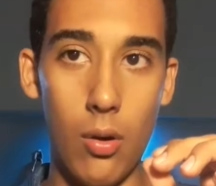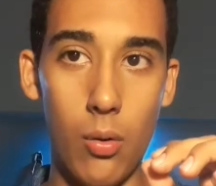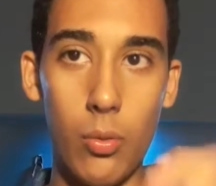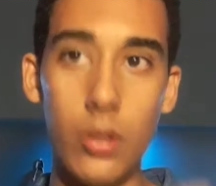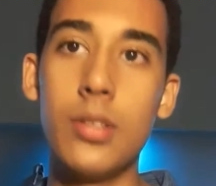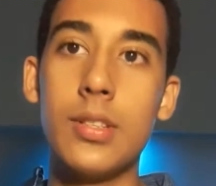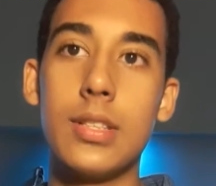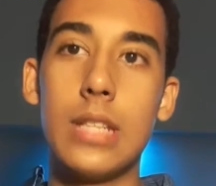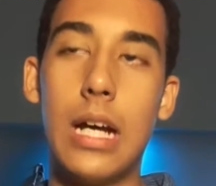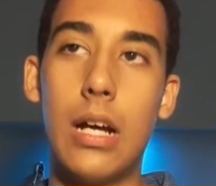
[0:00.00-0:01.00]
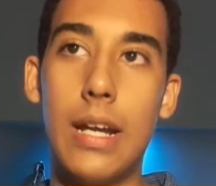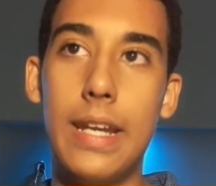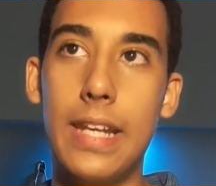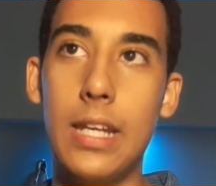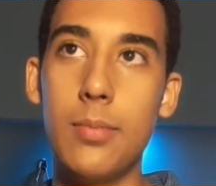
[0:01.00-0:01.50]
words
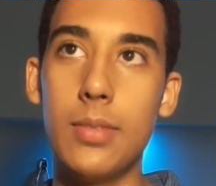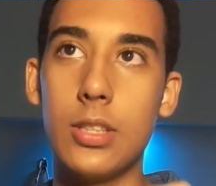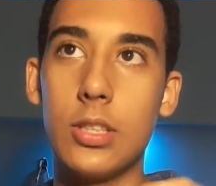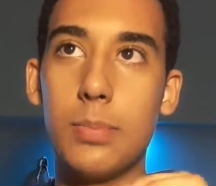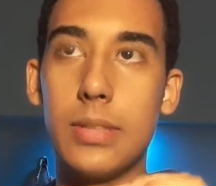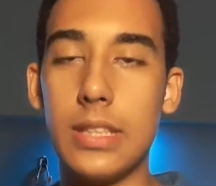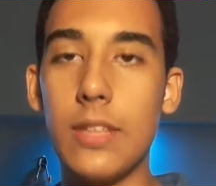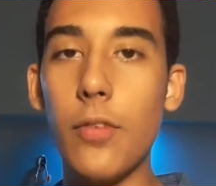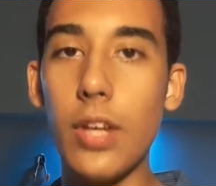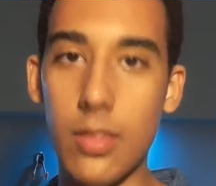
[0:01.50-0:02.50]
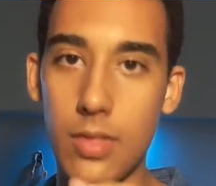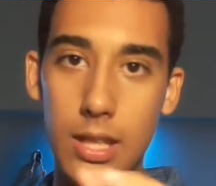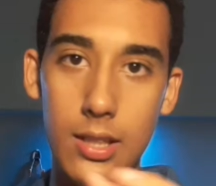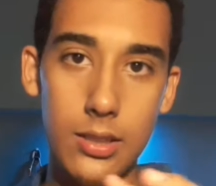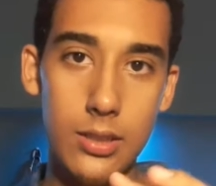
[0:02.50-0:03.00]
name specific
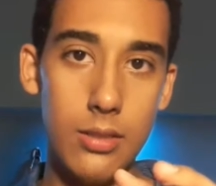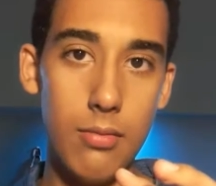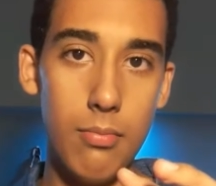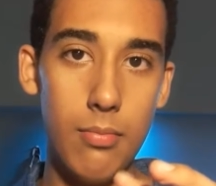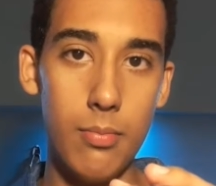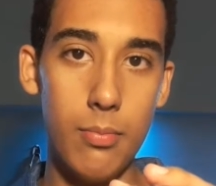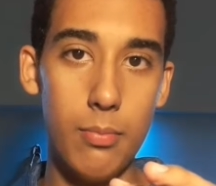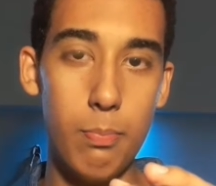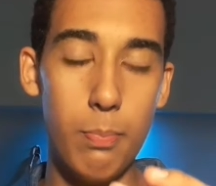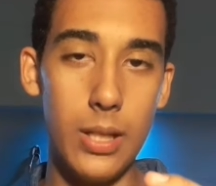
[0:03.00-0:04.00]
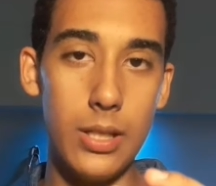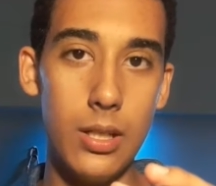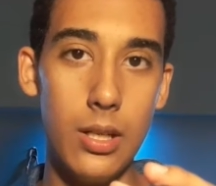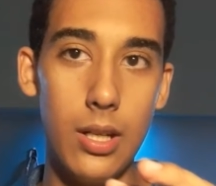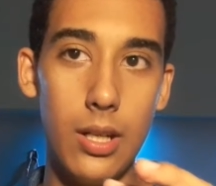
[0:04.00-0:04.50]
things but
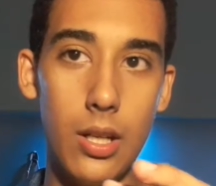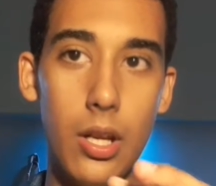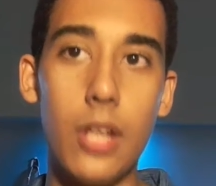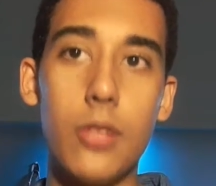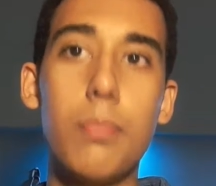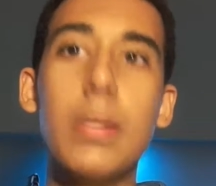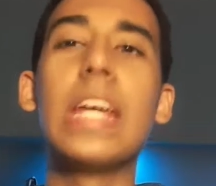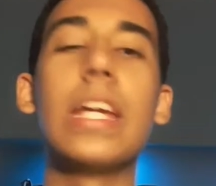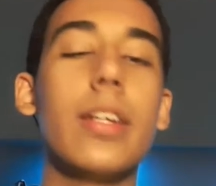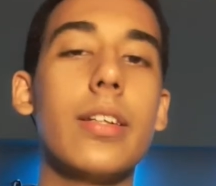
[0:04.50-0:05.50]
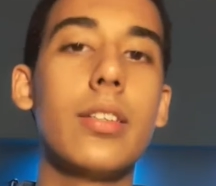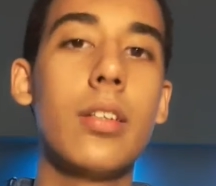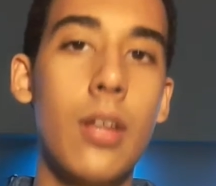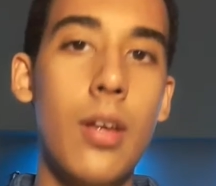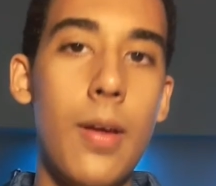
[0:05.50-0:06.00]
not being it.
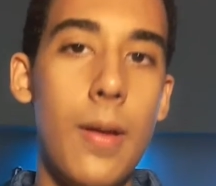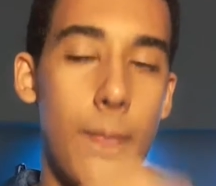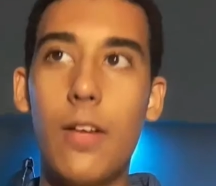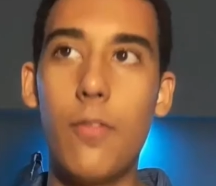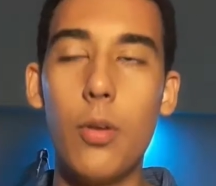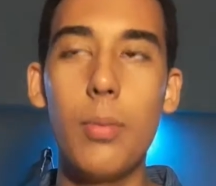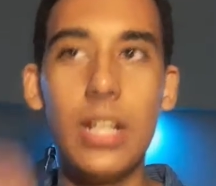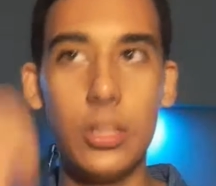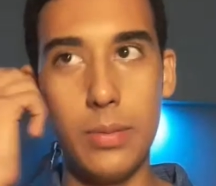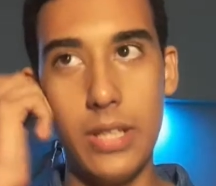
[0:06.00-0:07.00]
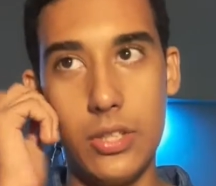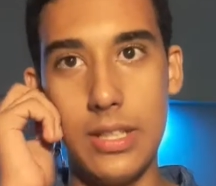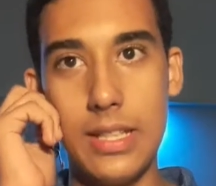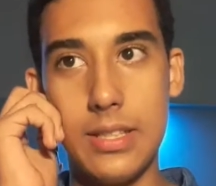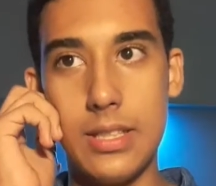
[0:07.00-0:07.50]
For an explanation,
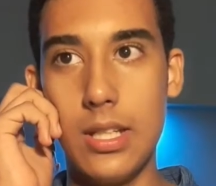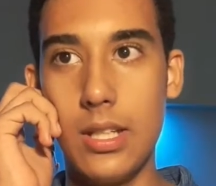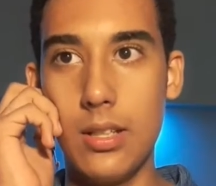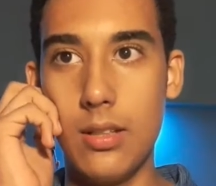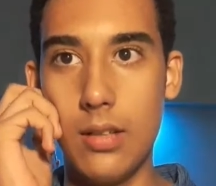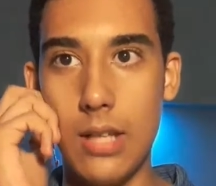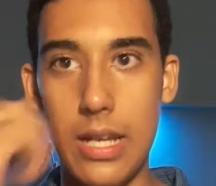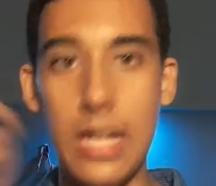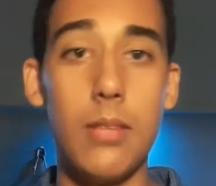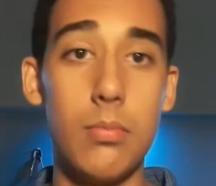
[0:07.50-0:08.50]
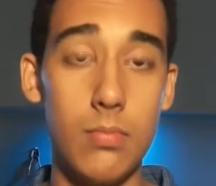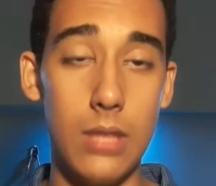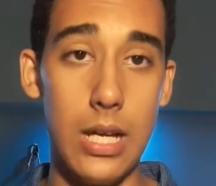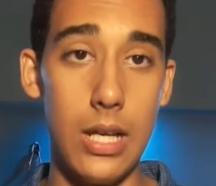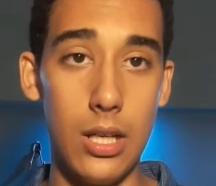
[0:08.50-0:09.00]
let's say a name
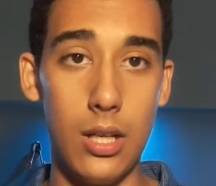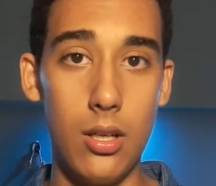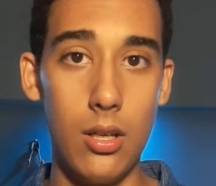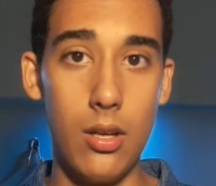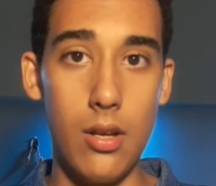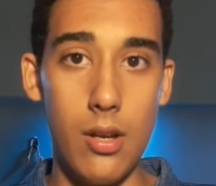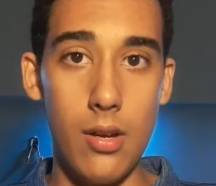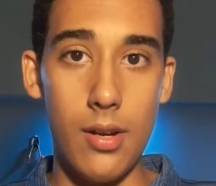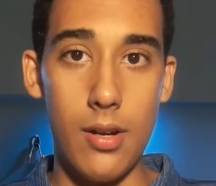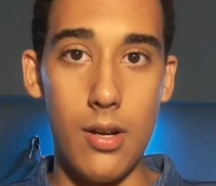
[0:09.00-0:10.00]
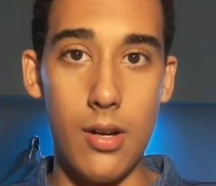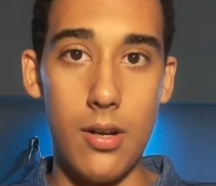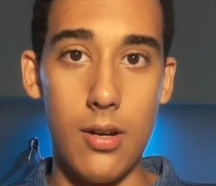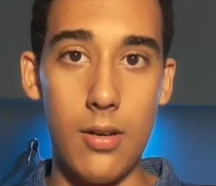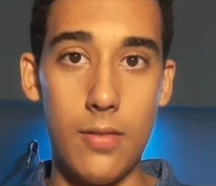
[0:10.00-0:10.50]
like
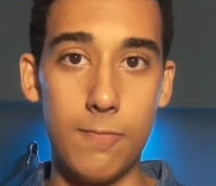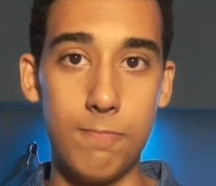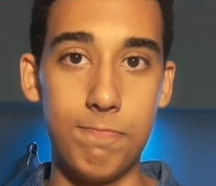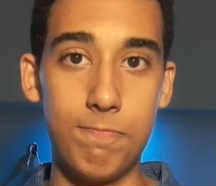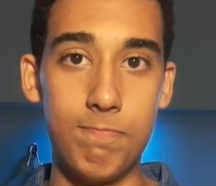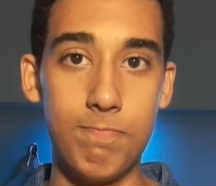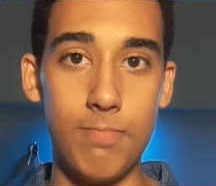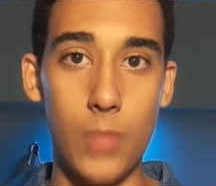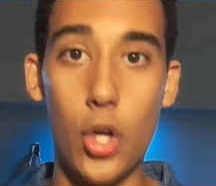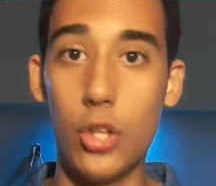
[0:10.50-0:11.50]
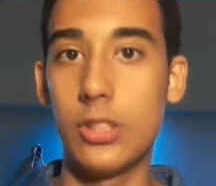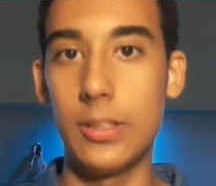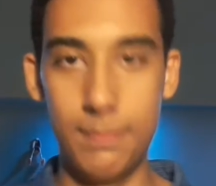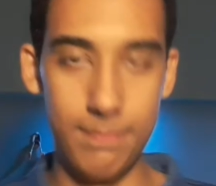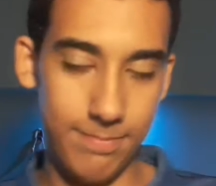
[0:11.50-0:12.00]
Jose.
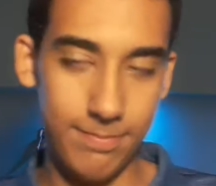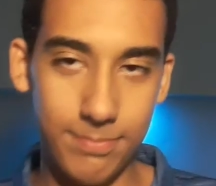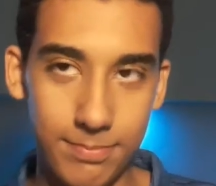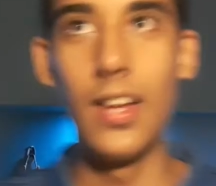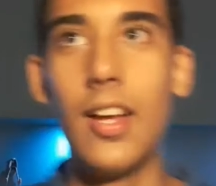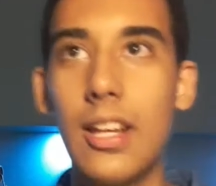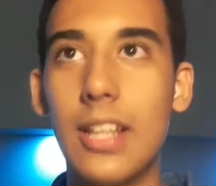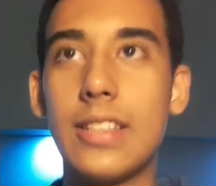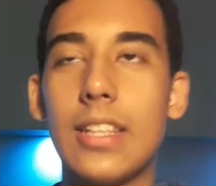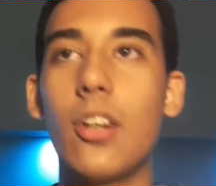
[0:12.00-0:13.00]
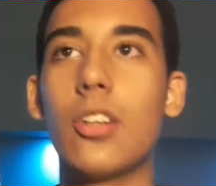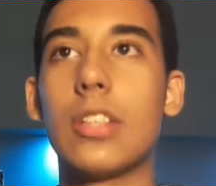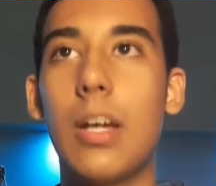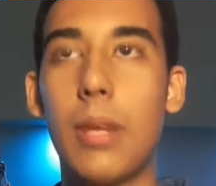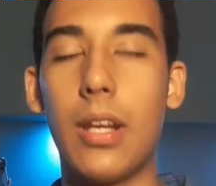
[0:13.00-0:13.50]
Let's say
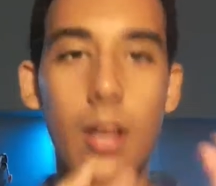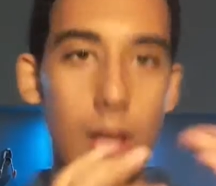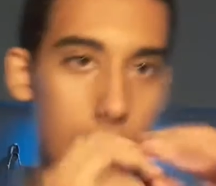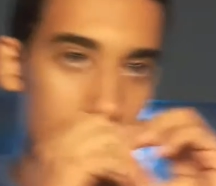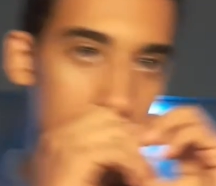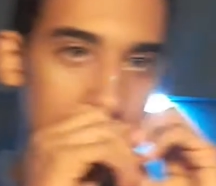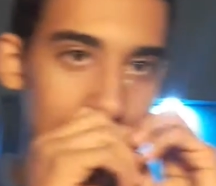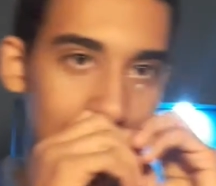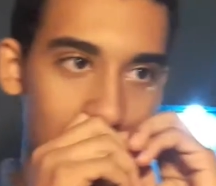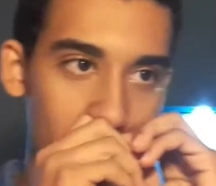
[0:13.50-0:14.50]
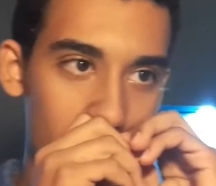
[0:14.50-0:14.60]
Jose. Like